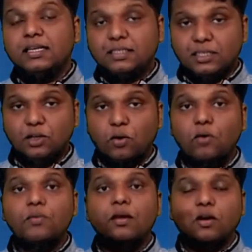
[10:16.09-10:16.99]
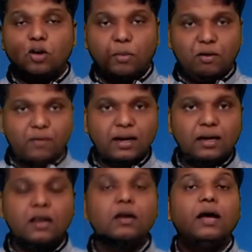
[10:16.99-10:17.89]
0,
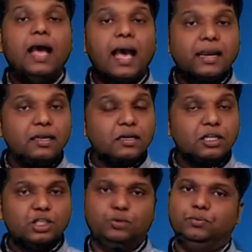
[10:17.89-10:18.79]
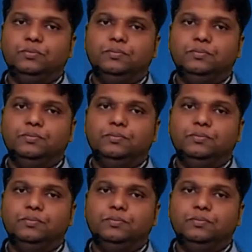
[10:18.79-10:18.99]
1 and 2.